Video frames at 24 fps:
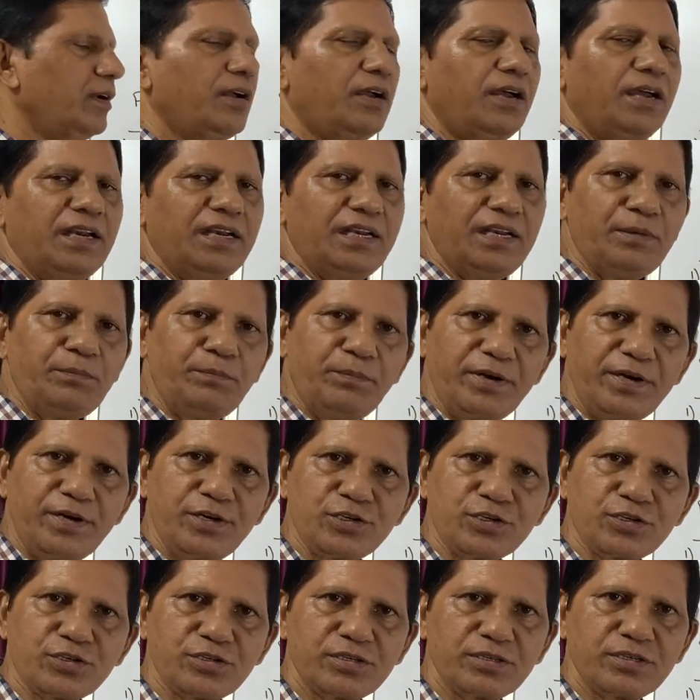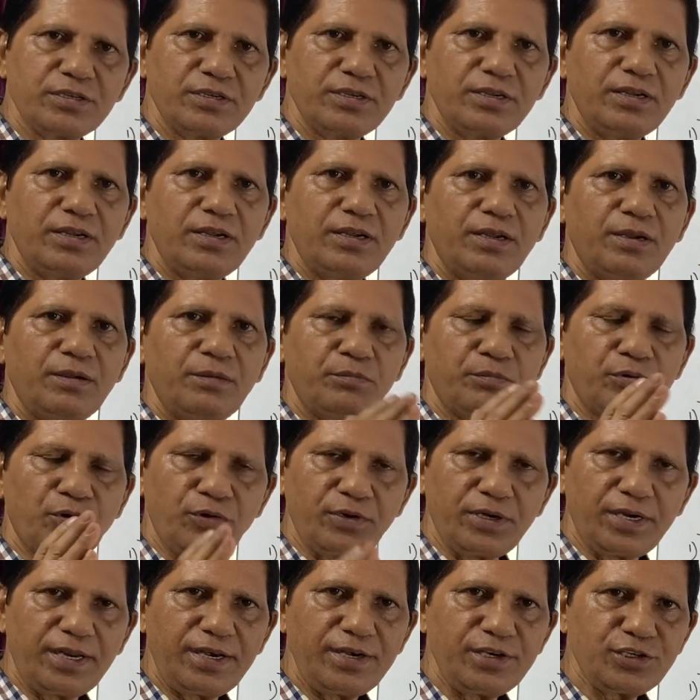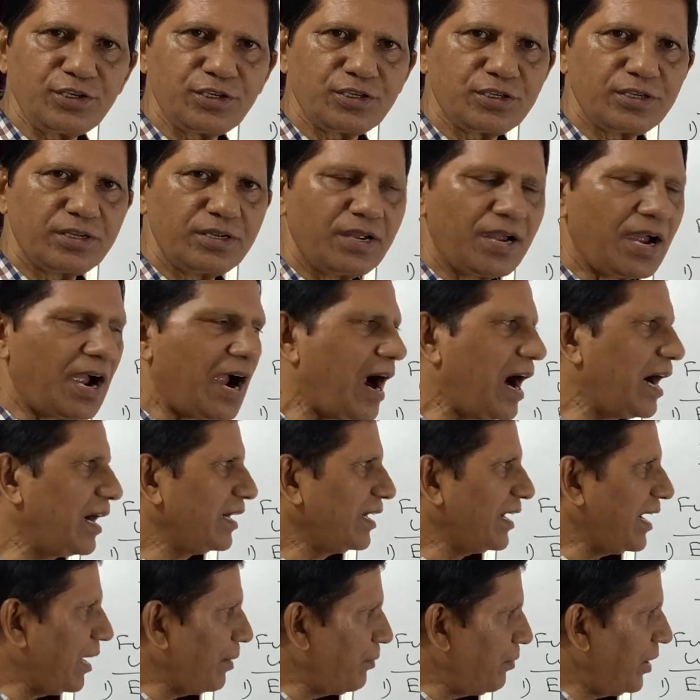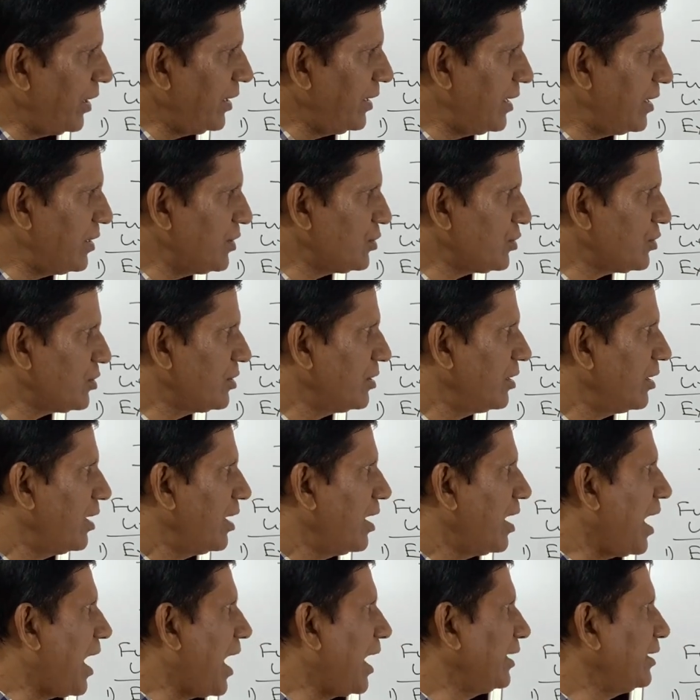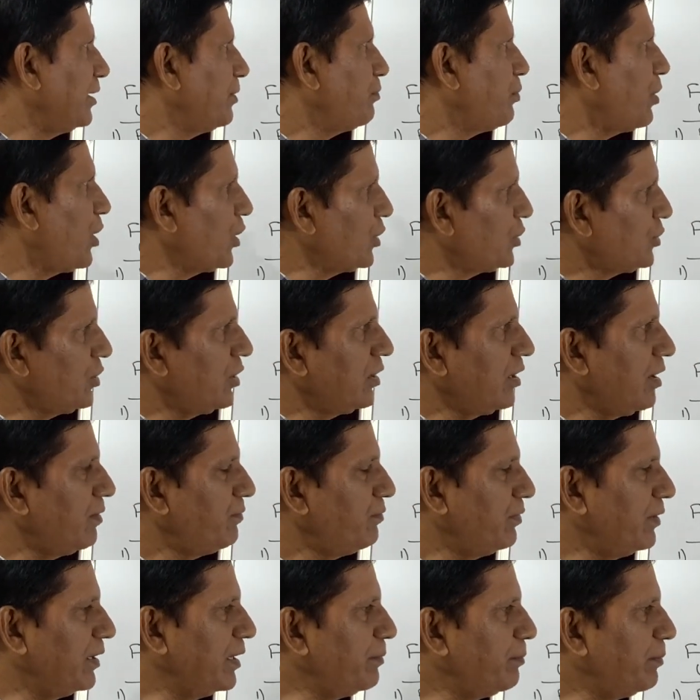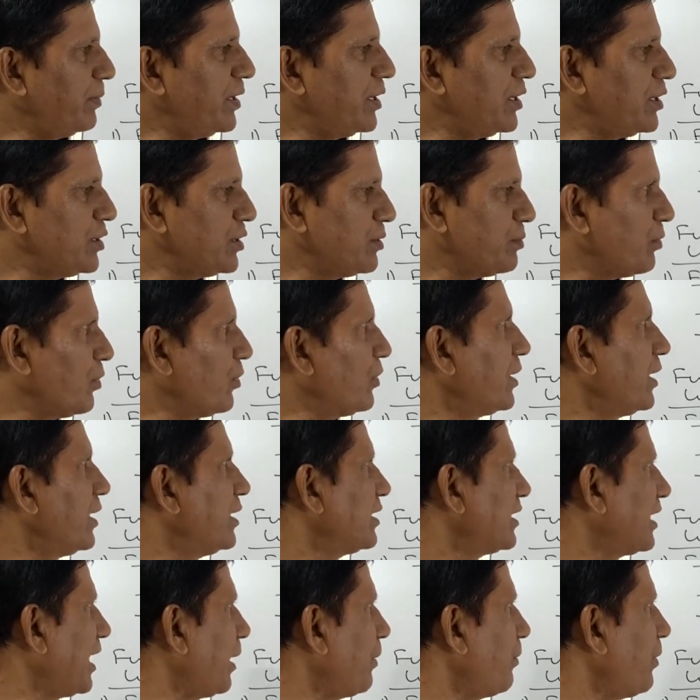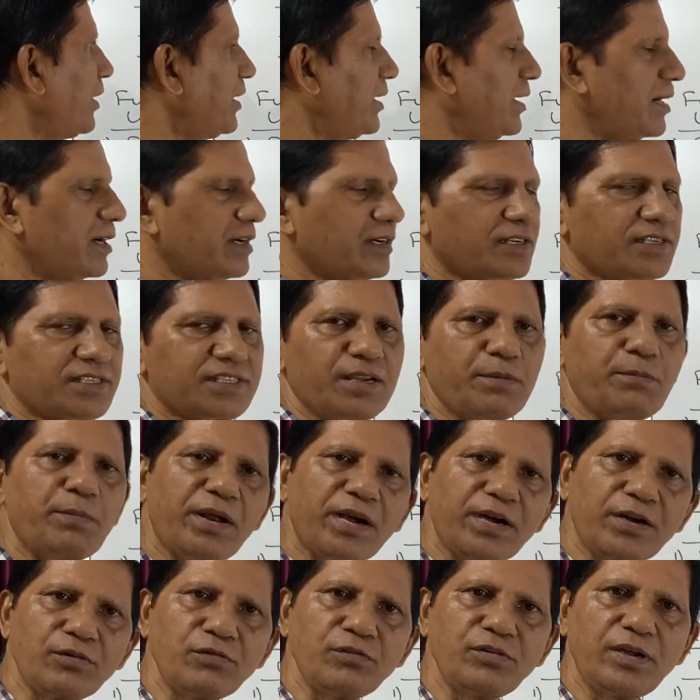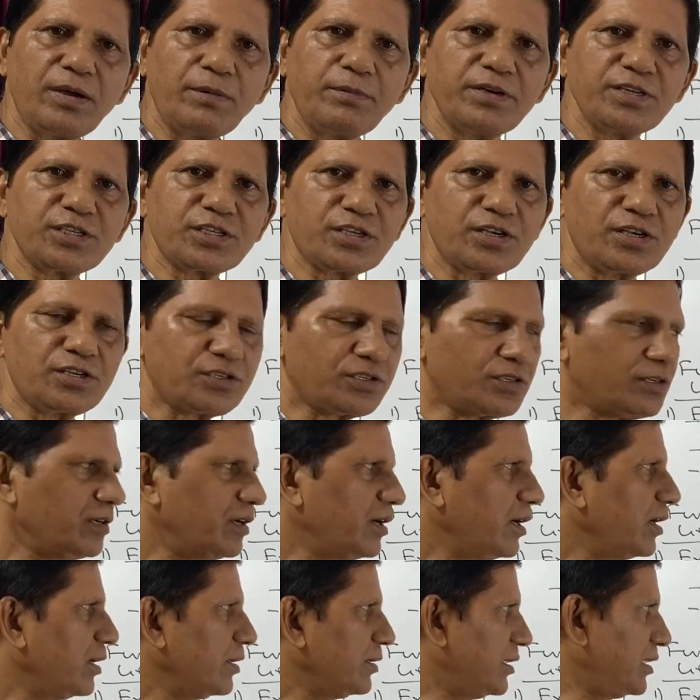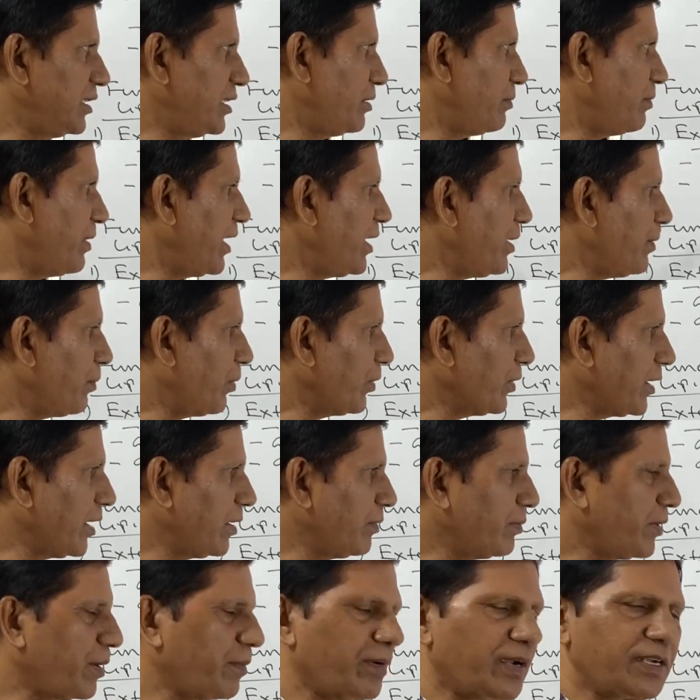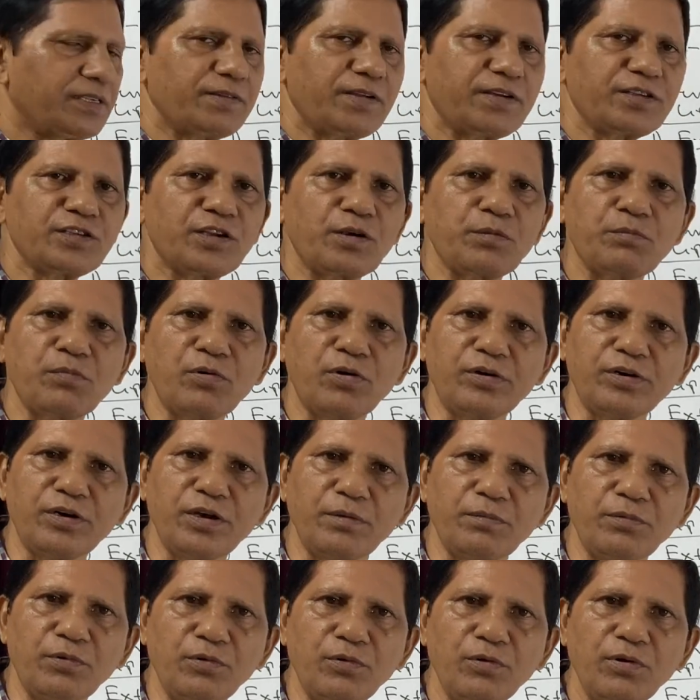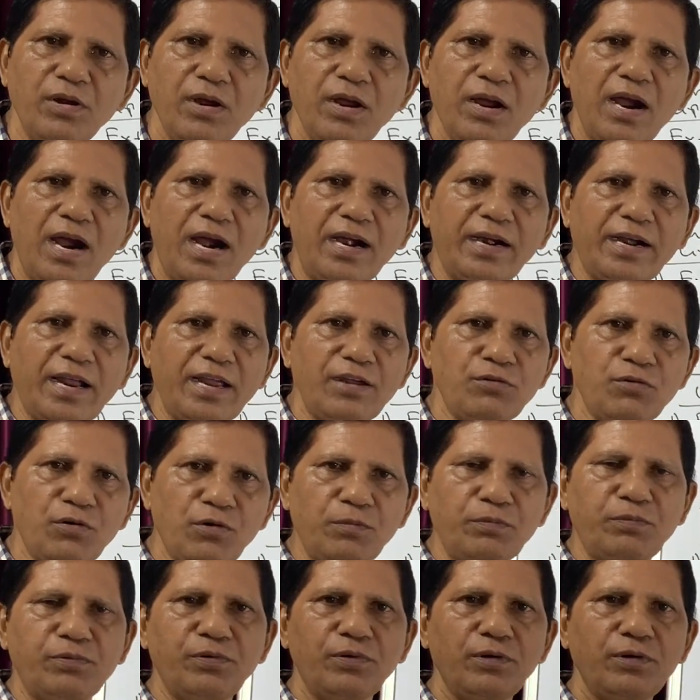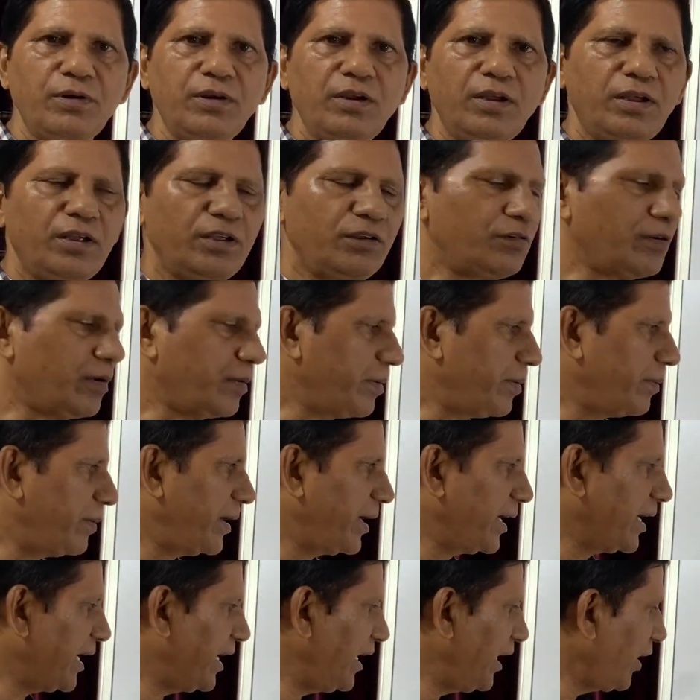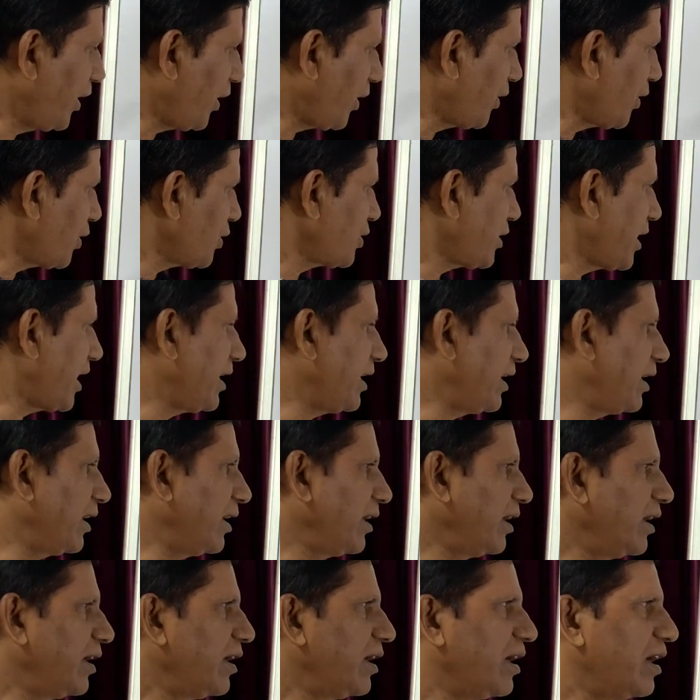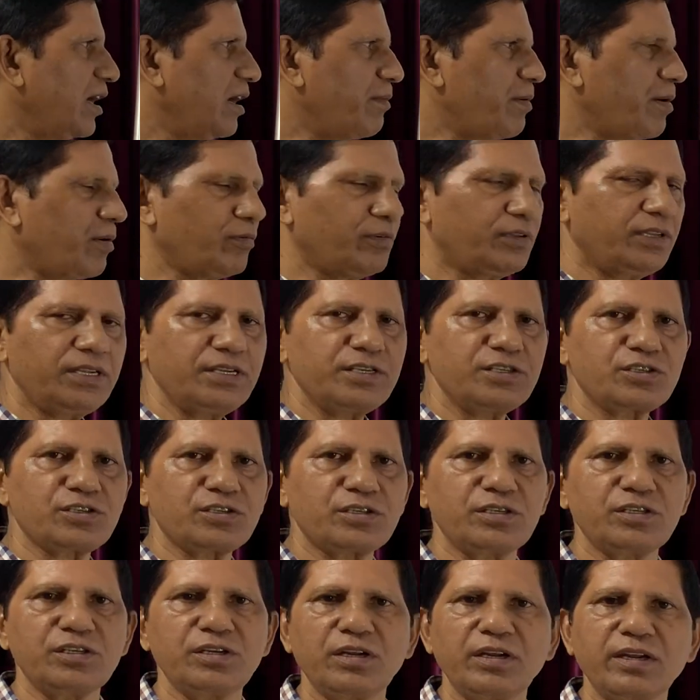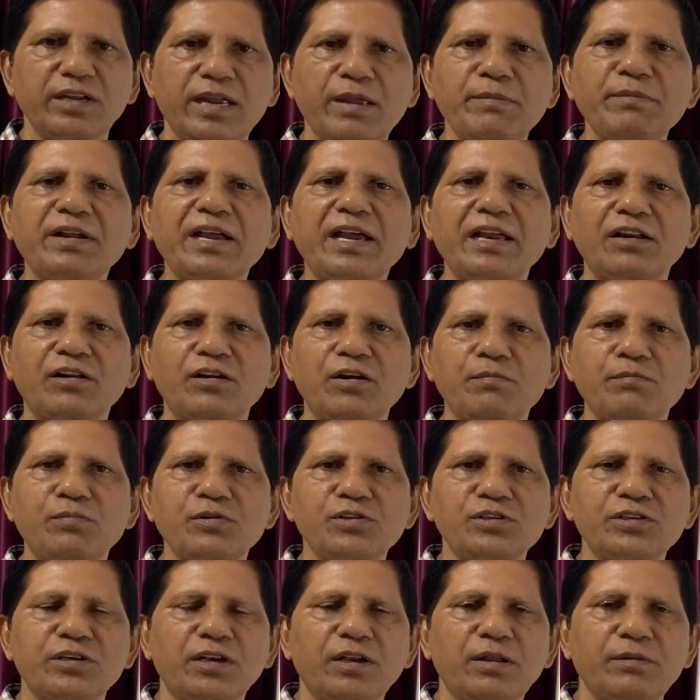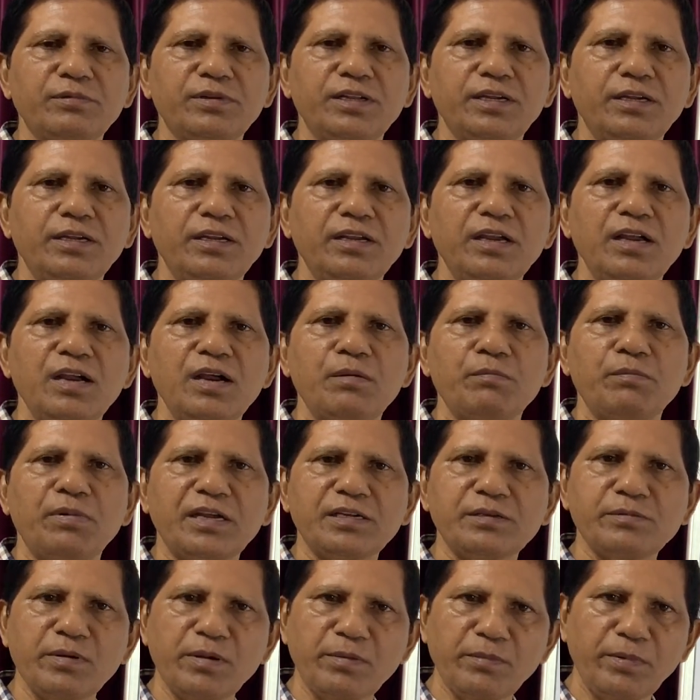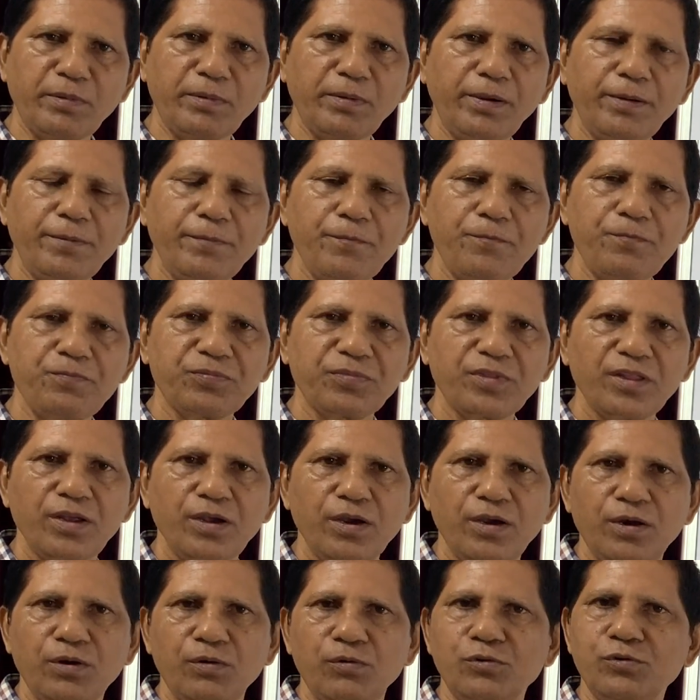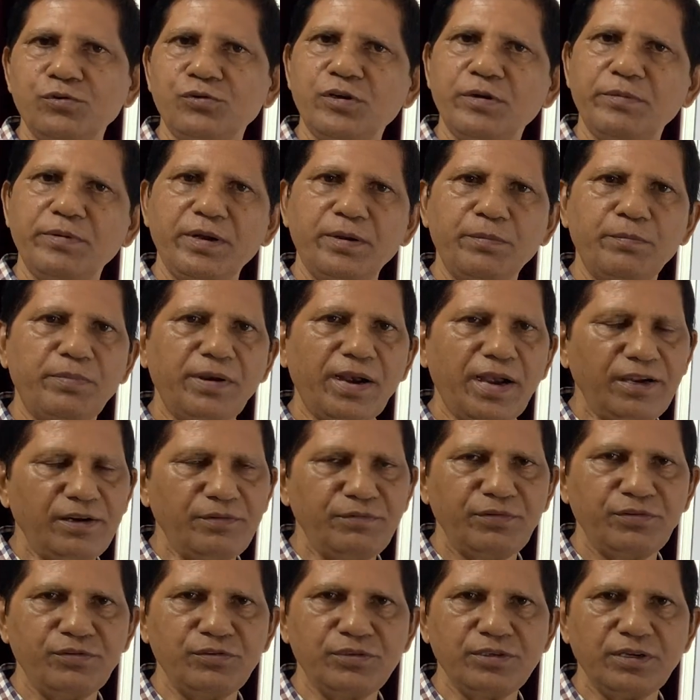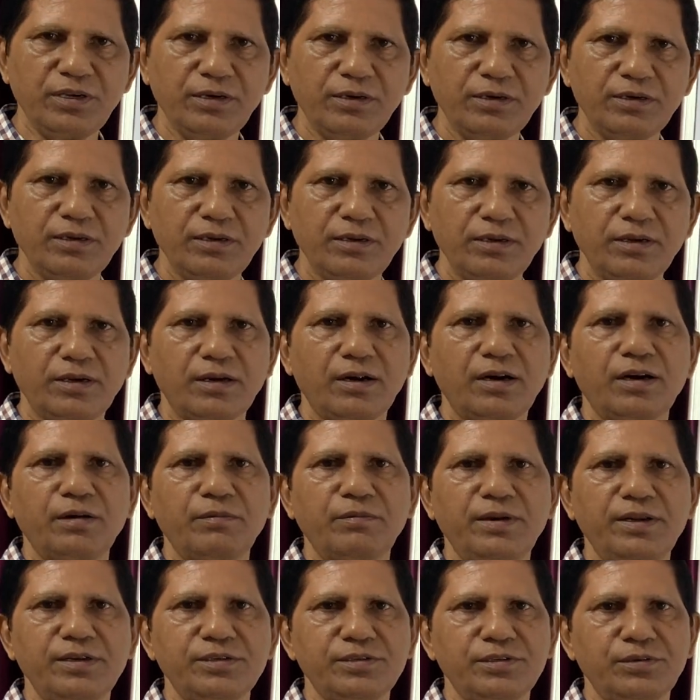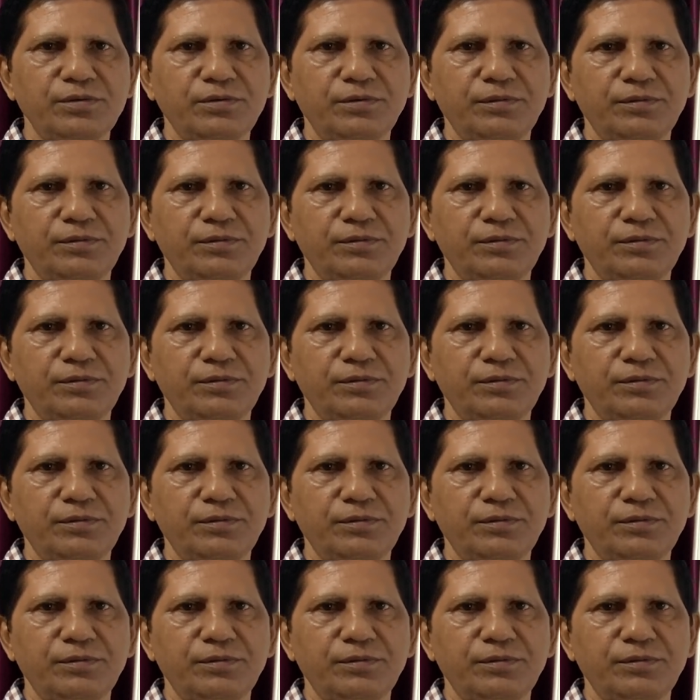lipids, proteins and carbohydrates, and the function of lipids, proteins, carbohydrates separately we have discussed. This is very important from examination point of view, and I hope you have a very clear understanding about this chemical composition of the plasma membrane. We wish a very bright future. God bless you.